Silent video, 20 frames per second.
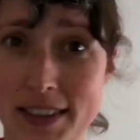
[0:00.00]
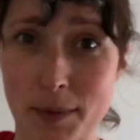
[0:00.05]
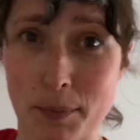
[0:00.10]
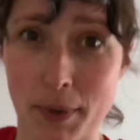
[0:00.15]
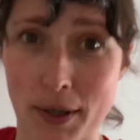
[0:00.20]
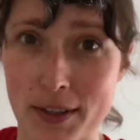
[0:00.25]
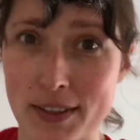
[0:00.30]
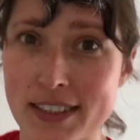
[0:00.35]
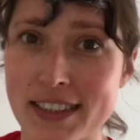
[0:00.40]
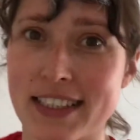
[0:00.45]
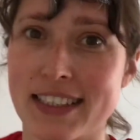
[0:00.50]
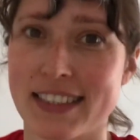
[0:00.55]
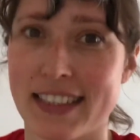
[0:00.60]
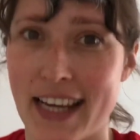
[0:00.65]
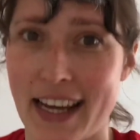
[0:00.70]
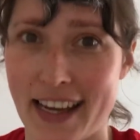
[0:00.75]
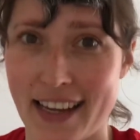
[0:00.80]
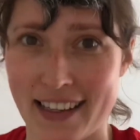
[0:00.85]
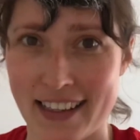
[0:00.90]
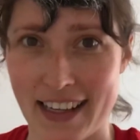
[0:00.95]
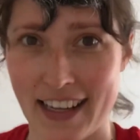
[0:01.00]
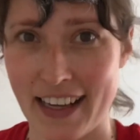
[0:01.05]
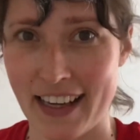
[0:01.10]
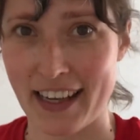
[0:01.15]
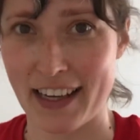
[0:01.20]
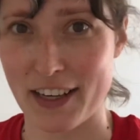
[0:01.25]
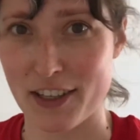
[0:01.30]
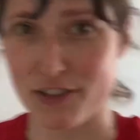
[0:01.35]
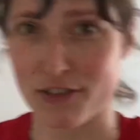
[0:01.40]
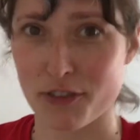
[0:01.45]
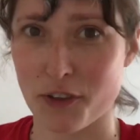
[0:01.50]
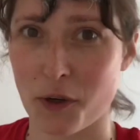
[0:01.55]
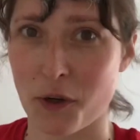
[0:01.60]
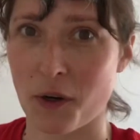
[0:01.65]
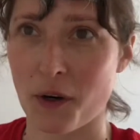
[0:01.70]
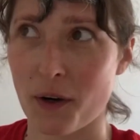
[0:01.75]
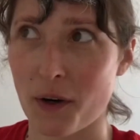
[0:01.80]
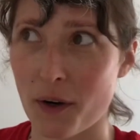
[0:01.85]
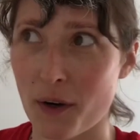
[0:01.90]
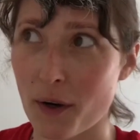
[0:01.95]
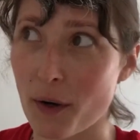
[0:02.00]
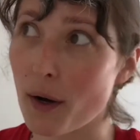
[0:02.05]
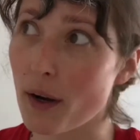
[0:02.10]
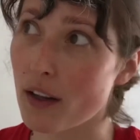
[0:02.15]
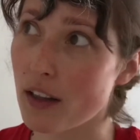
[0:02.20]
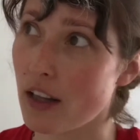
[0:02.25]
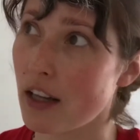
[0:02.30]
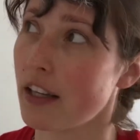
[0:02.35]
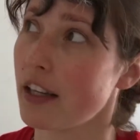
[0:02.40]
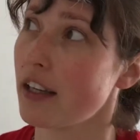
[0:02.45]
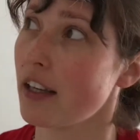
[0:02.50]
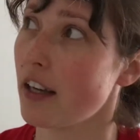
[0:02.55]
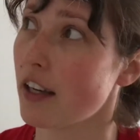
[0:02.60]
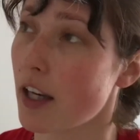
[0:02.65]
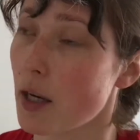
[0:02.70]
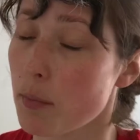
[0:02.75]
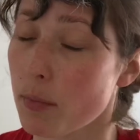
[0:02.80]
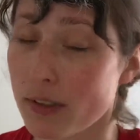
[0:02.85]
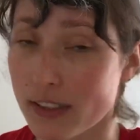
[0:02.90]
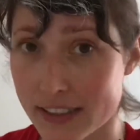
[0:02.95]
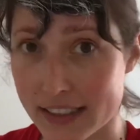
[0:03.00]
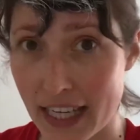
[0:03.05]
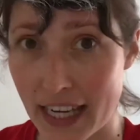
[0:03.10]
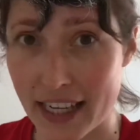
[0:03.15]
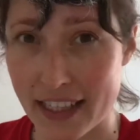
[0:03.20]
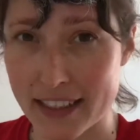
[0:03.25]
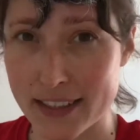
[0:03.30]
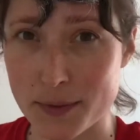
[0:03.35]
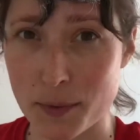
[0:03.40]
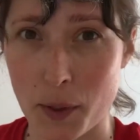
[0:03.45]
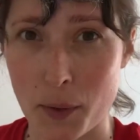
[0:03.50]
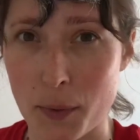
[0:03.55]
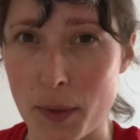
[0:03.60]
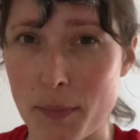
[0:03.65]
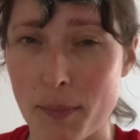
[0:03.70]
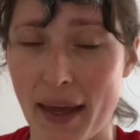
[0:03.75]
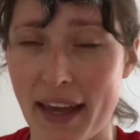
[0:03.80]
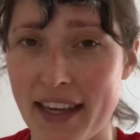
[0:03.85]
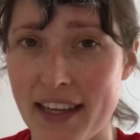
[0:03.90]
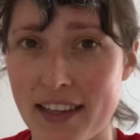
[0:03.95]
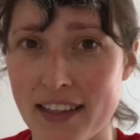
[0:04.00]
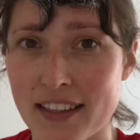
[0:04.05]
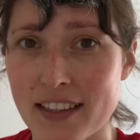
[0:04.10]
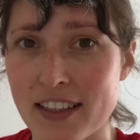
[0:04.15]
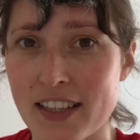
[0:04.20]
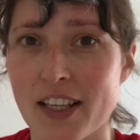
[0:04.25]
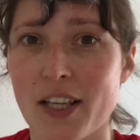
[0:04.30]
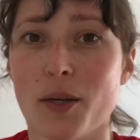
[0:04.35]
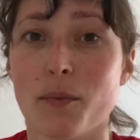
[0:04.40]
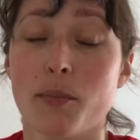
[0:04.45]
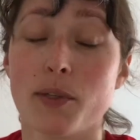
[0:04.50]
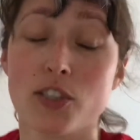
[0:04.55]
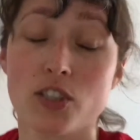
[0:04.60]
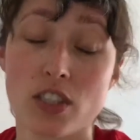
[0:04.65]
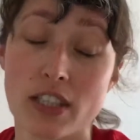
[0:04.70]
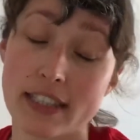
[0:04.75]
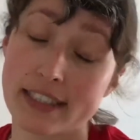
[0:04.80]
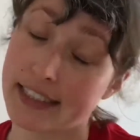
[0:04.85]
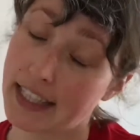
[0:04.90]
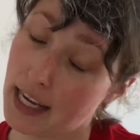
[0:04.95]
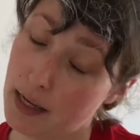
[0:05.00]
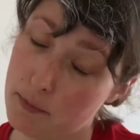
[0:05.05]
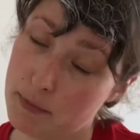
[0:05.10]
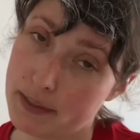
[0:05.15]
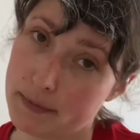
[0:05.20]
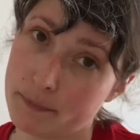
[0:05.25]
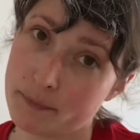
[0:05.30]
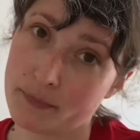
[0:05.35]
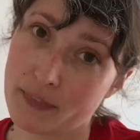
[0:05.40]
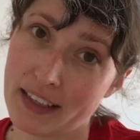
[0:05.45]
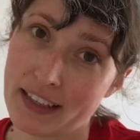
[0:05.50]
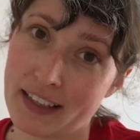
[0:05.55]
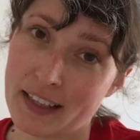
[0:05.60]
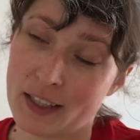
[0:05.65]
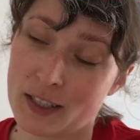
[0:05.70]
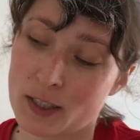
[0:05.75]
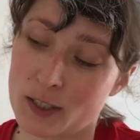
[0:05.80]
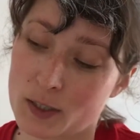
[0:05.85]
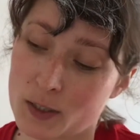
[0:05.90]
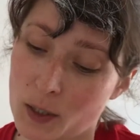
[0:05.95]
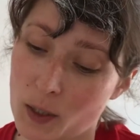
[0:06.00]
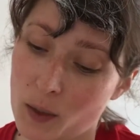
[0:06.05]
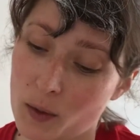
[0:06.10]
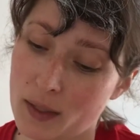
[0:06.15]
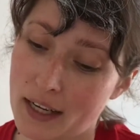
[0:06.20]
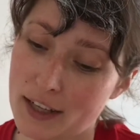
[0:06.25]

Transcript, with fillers: supposed to stay in here for like a couple days while we paint, but she escaped. So